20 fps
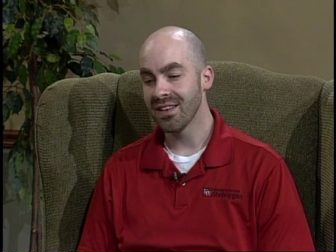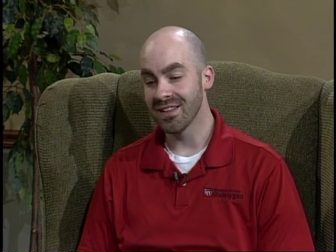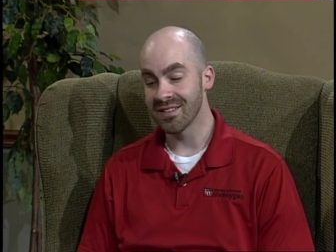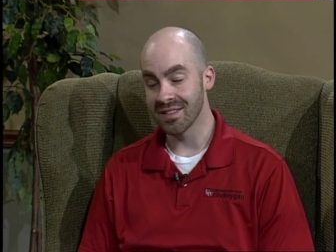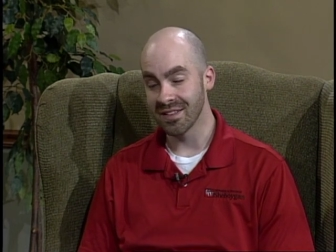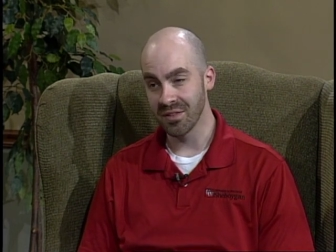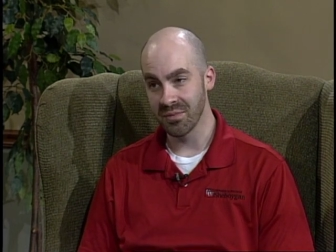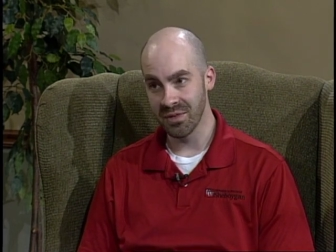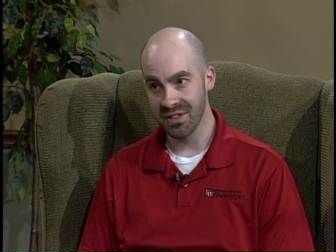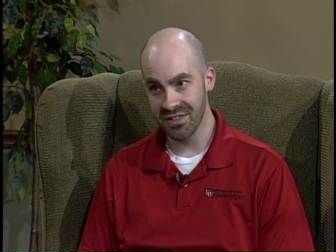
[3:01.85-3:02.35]
that's
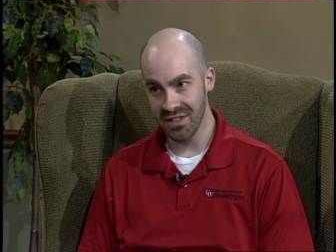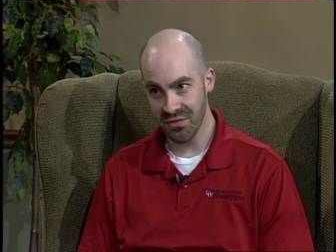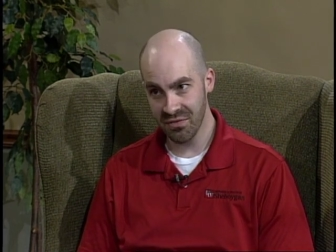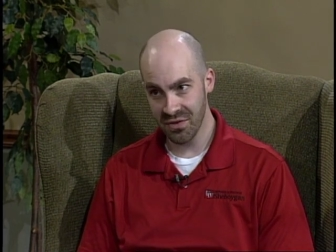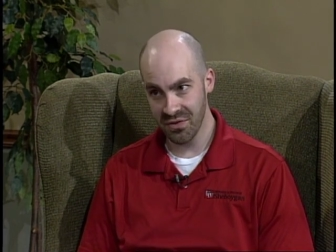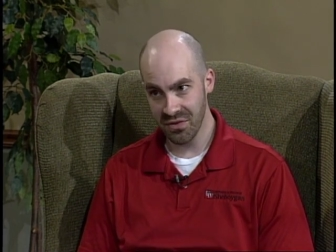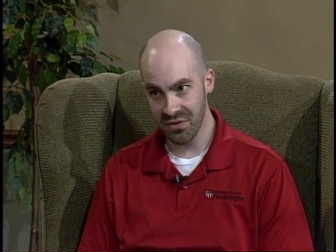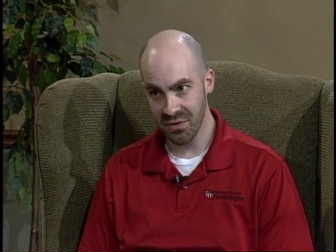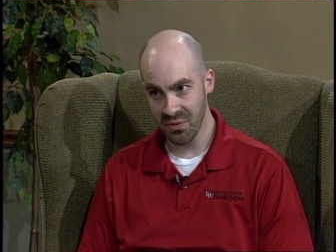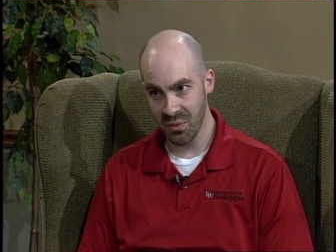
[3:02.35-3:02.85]
a little bit
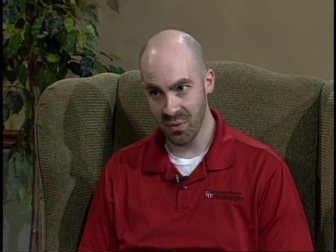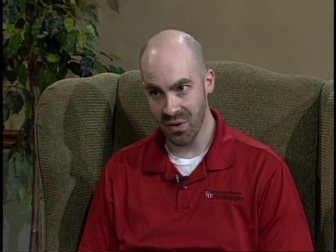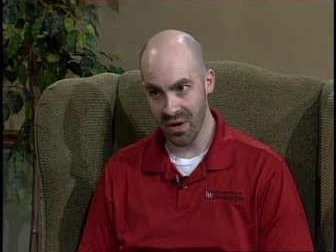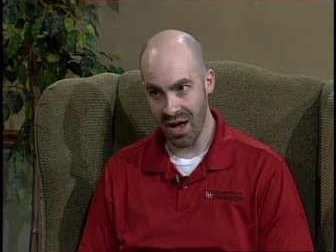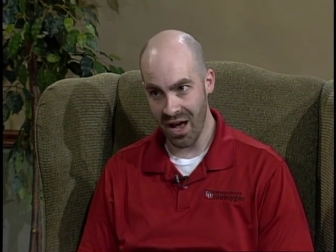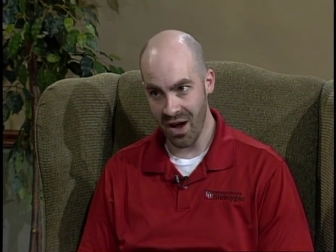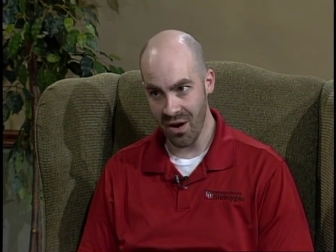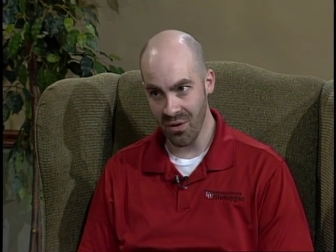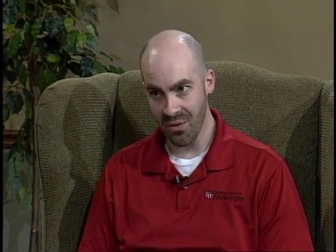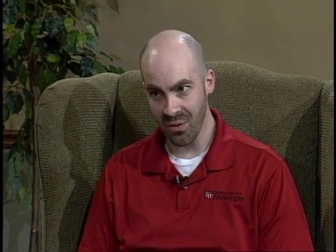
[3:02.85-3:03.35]
different than the,
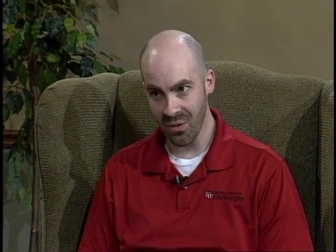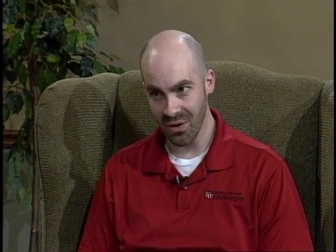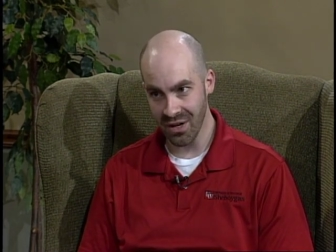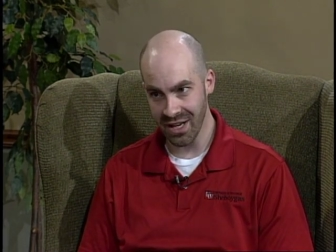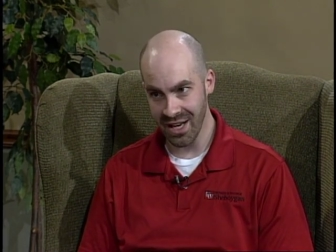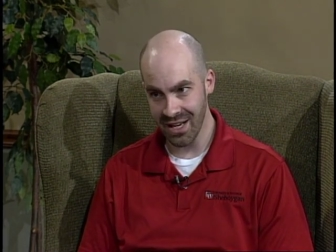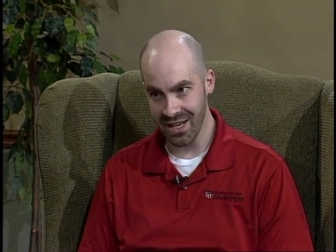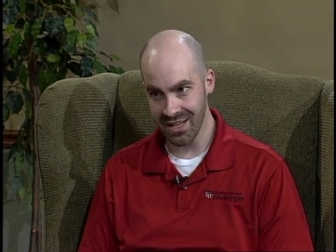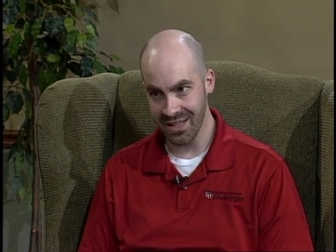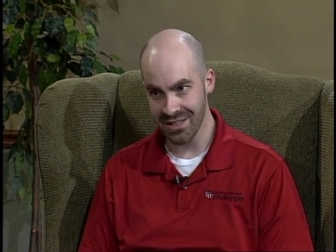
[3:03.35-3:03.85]
how
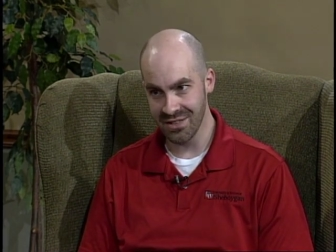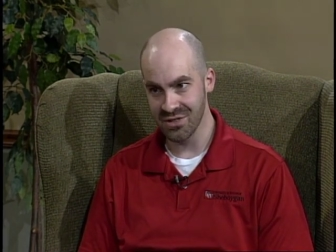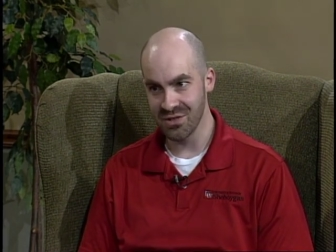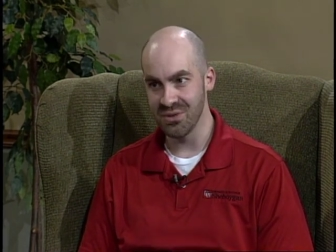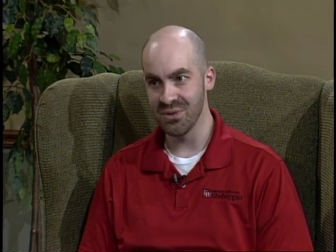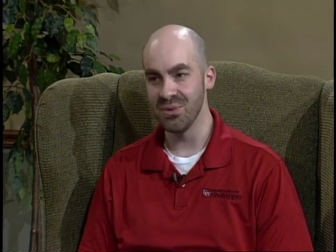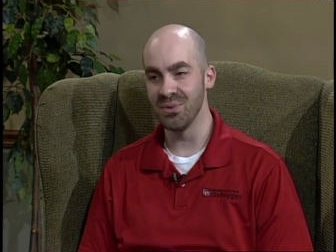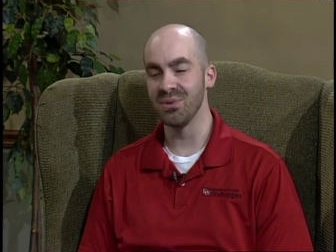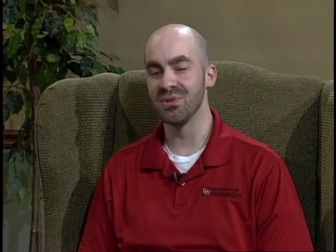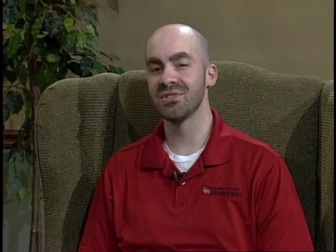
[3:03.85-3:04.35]
organic is
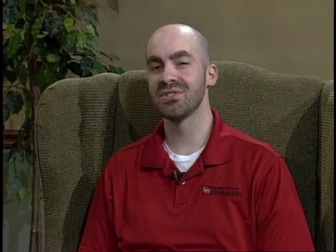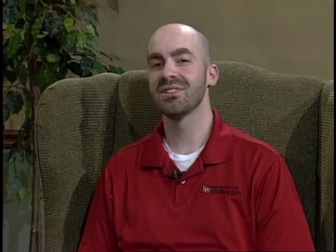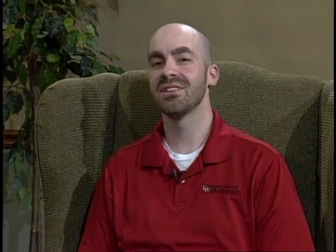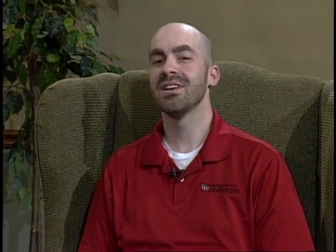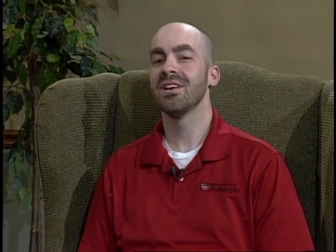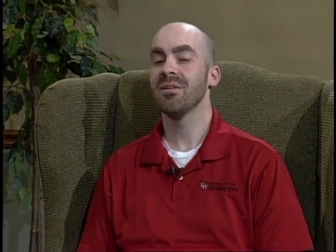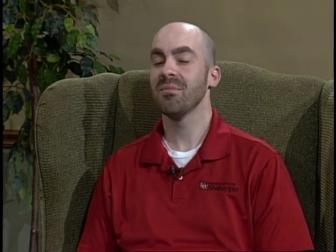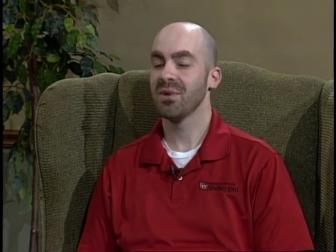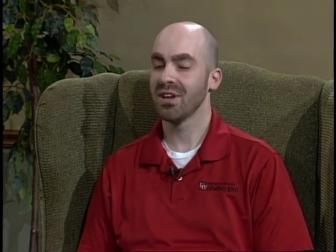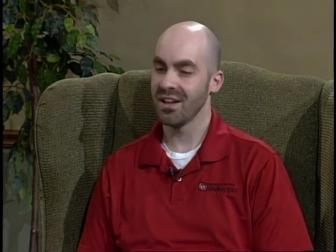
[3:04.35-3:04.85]
used,
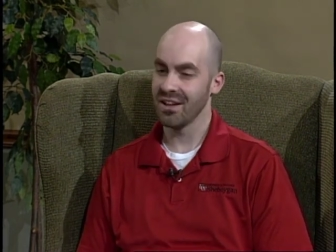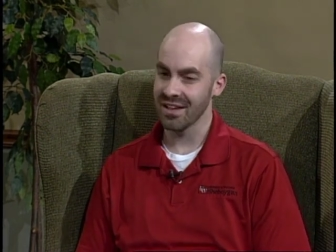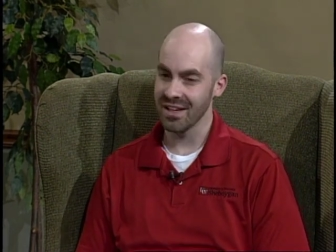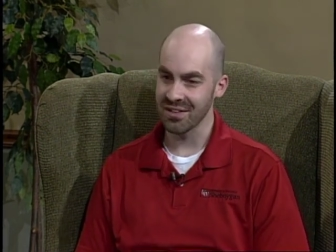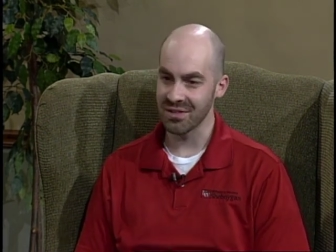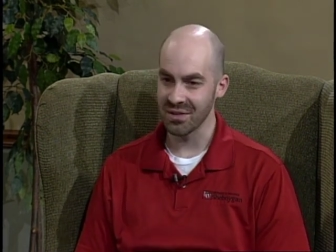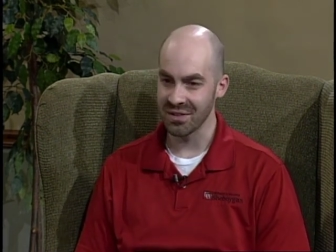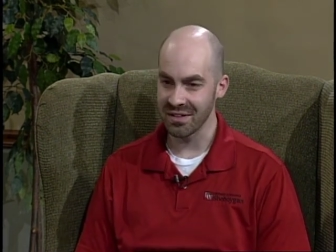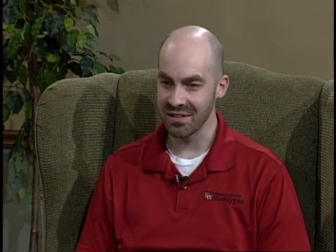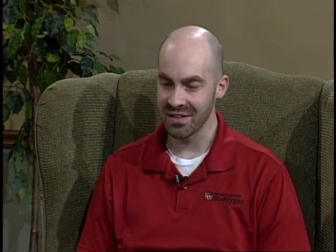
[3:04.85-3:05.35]
but I'll
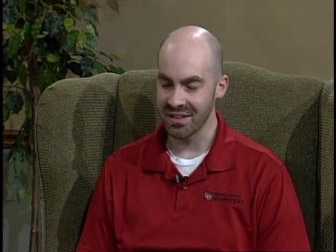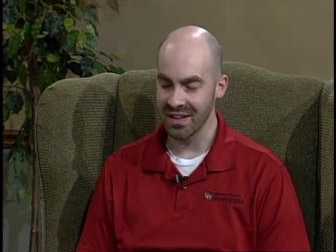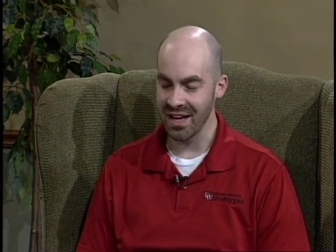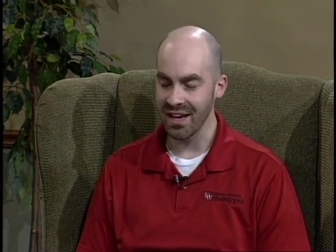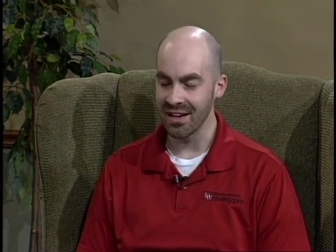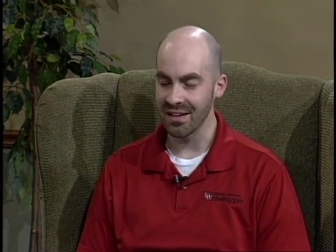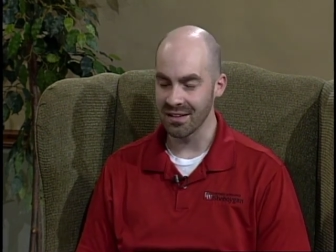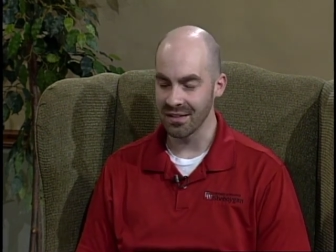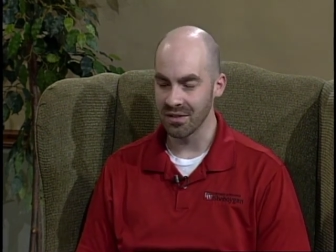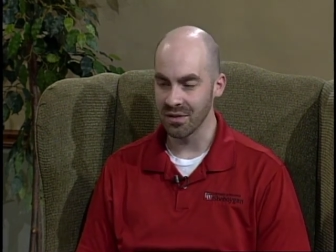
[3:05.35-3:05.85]
get to
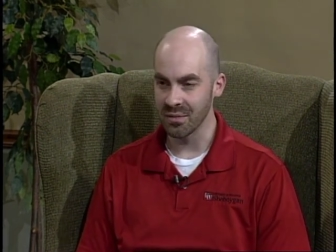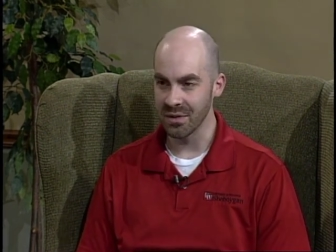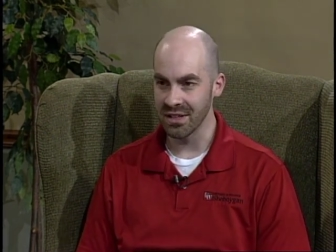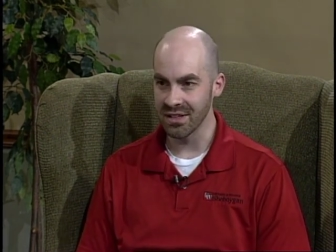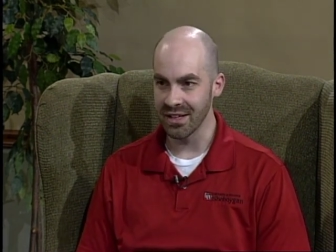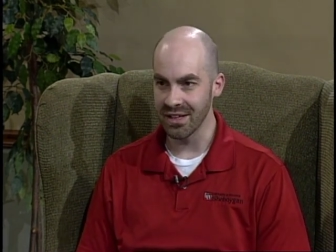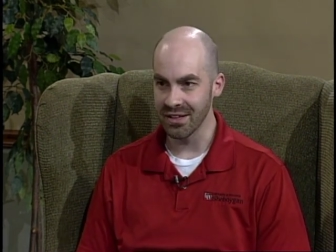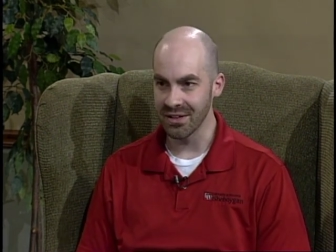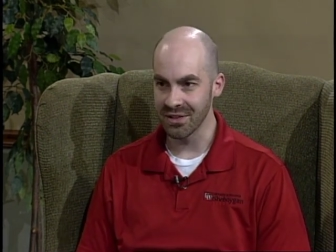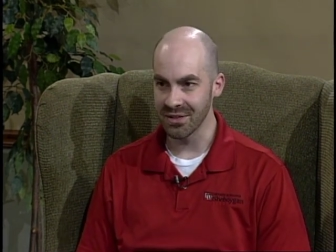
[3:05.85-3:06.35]
that a little
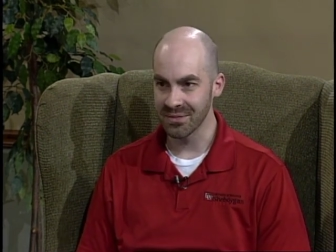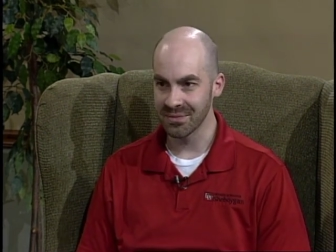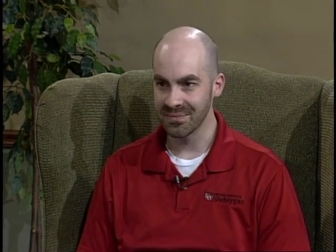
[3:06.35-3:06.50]
bit later.